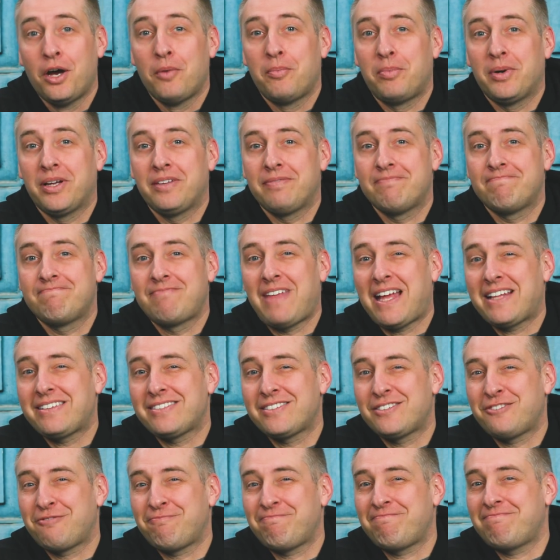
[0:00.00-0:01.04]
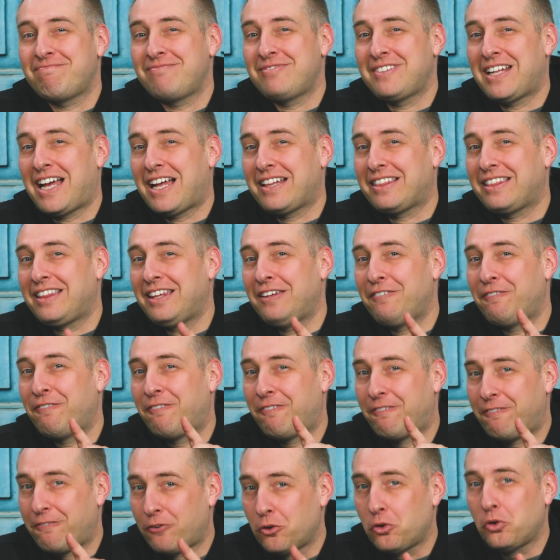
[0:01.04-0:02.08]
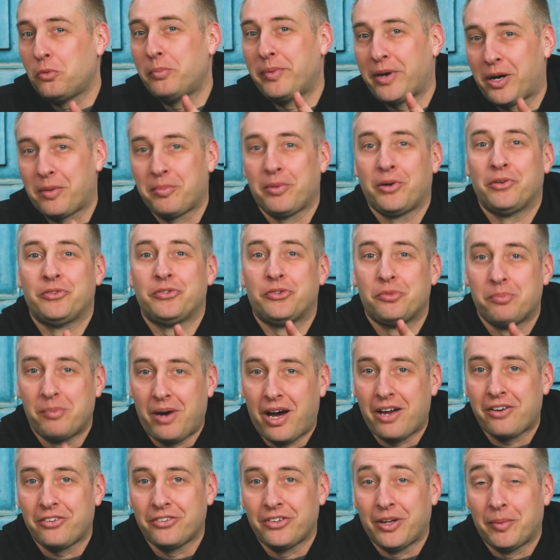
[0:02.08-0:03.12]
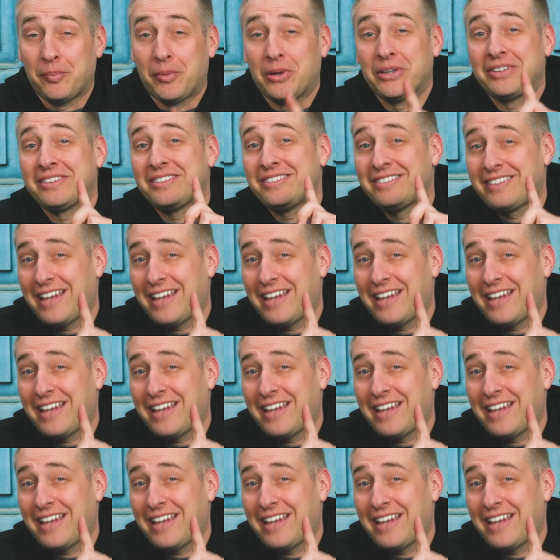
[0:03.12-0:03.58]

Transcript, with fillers: but that's not the full bare bones model number.